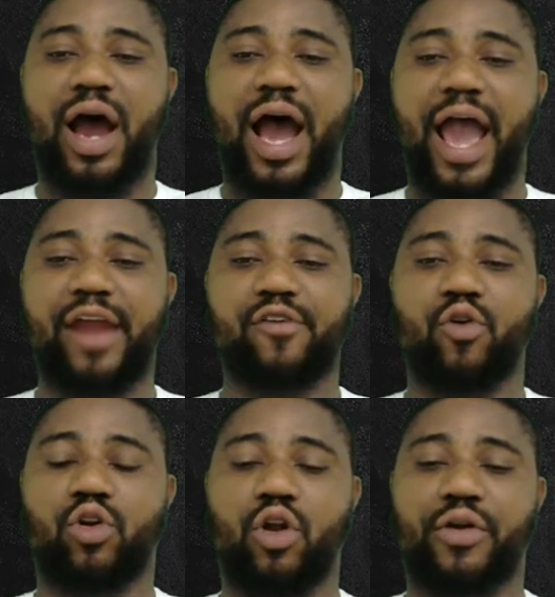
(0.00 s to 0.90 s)

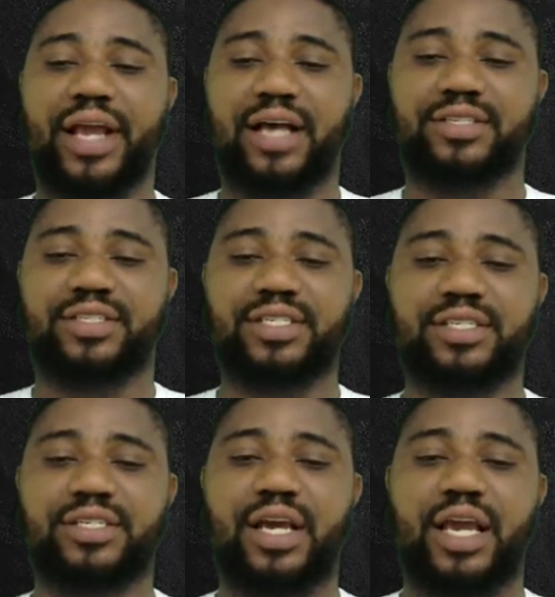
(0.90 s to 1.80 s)
hydrochloric acid?
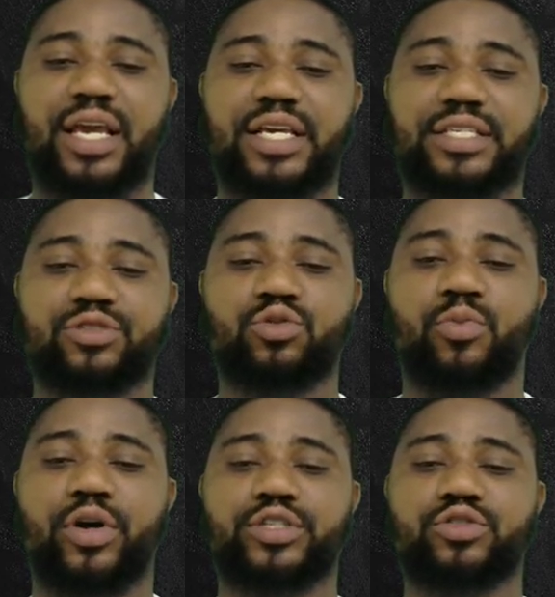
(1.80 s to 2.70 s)
Is it
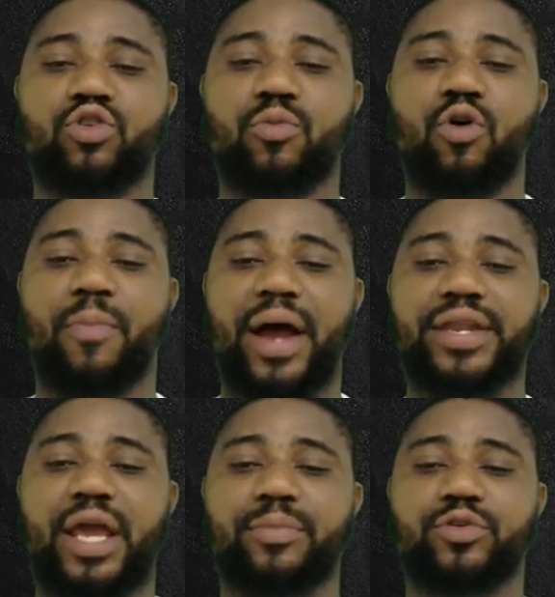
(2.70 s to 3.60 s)
2.0 mole per
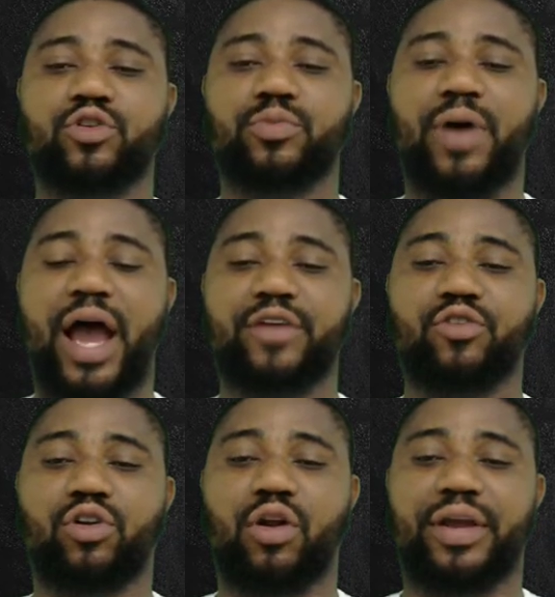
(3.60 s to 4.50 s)
dm cube
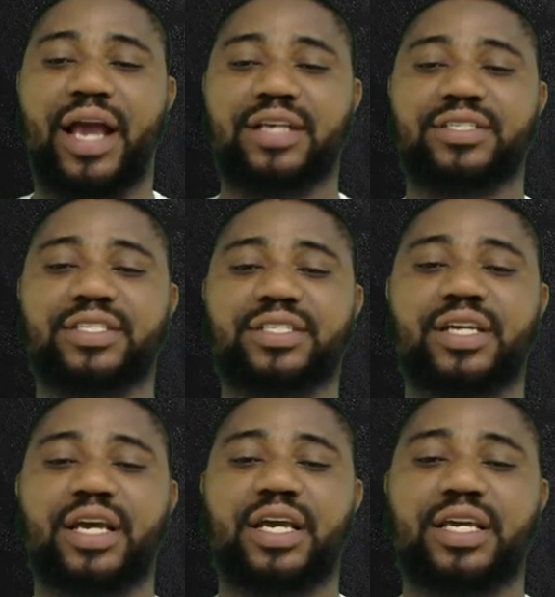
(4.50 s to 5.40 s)
hydrochloric acid?
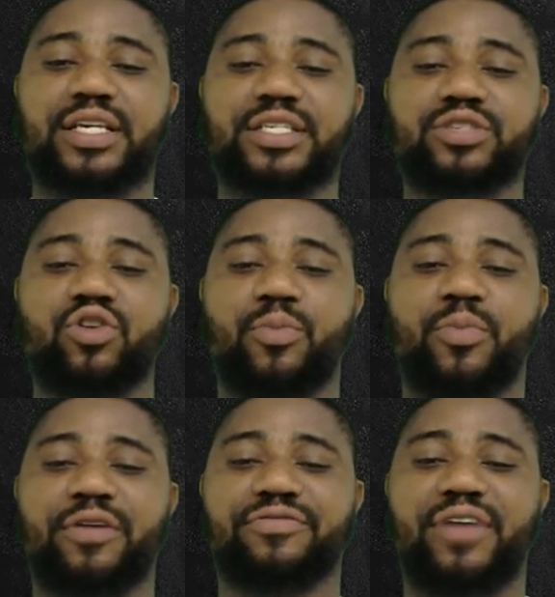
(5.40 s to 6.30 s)
Is it
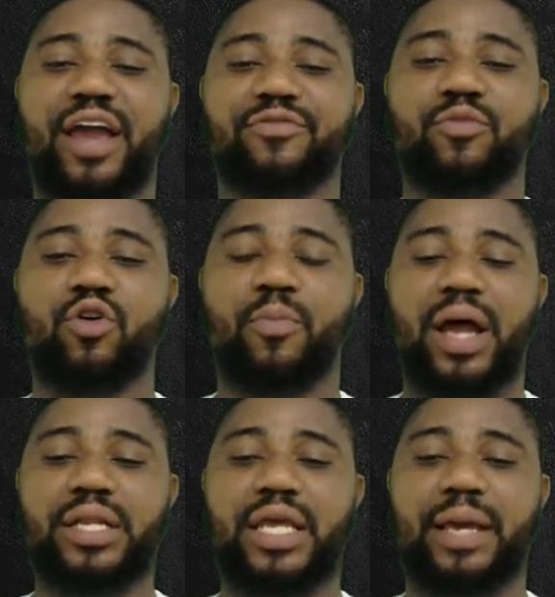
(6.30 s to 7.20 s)
0.5 mole
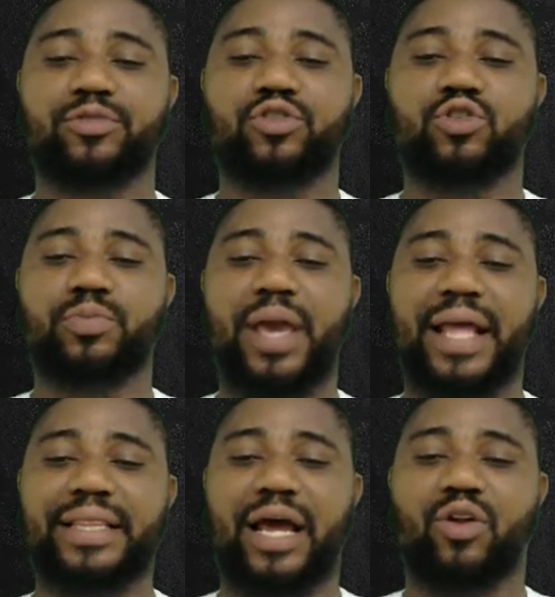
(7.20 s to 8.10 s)
per dm cube
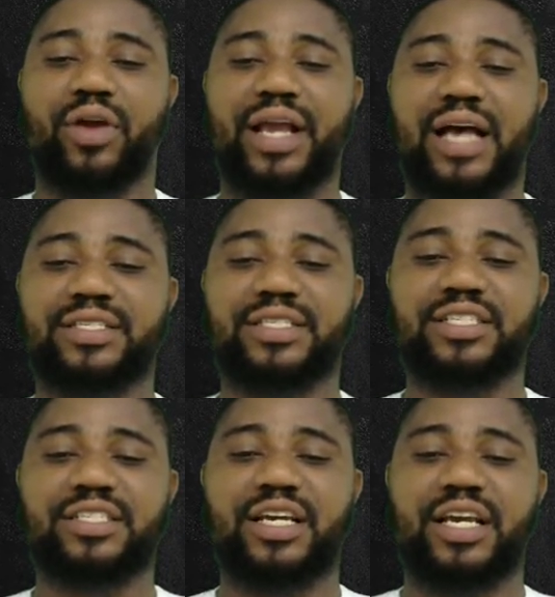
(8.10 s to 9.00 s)
ethanoic
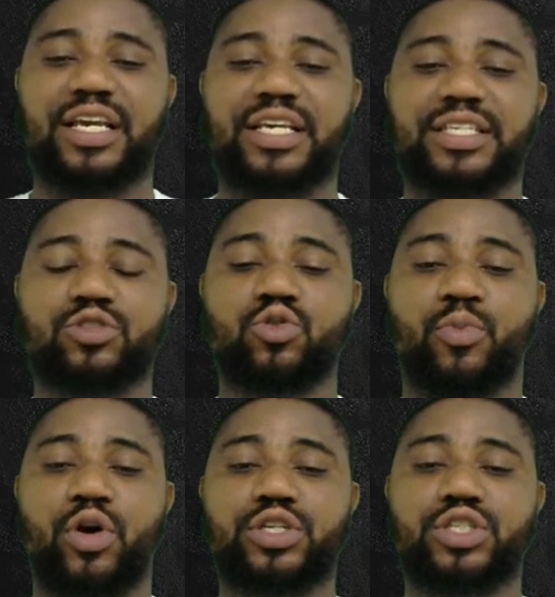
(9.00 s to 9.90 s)
acid? Is it
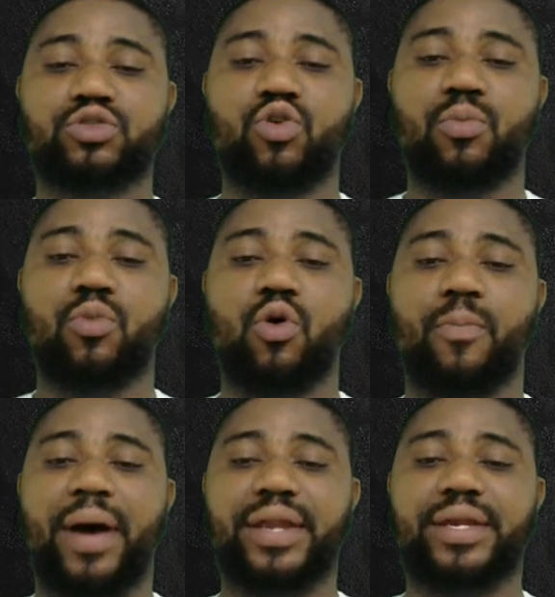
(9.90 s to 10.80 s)
2.0 mole
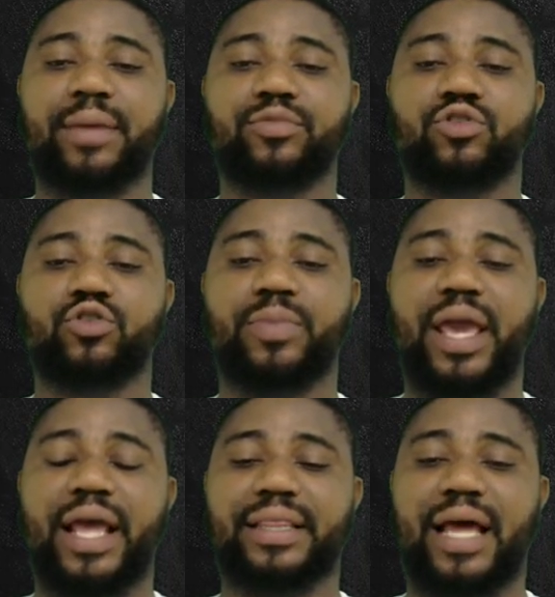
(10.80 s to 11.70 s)
per dm cube
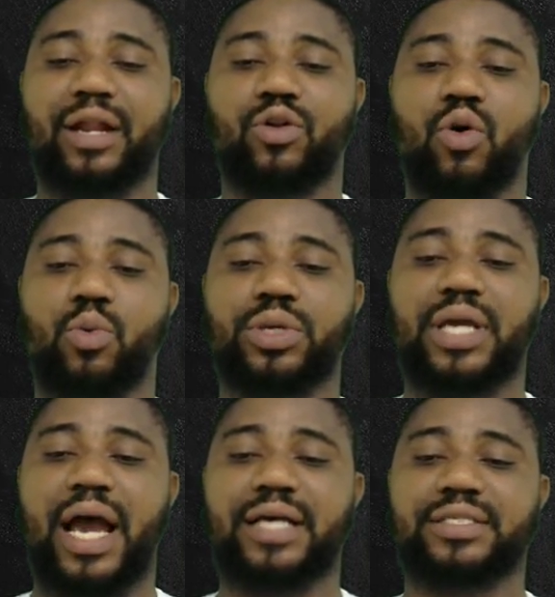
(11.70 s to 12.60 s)
ethanoic
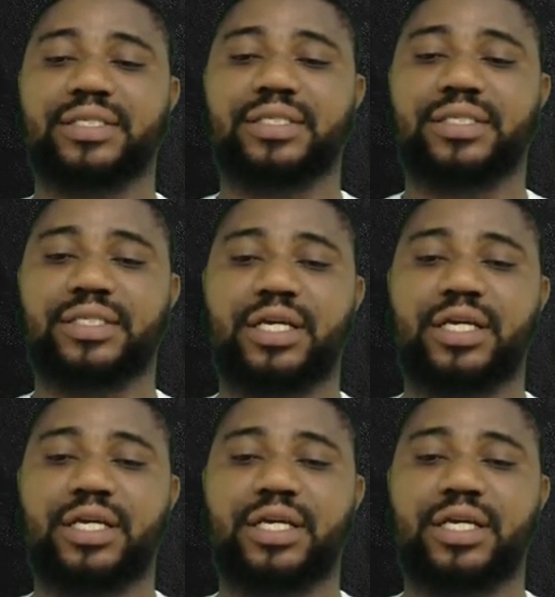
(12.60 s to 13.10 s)
acid?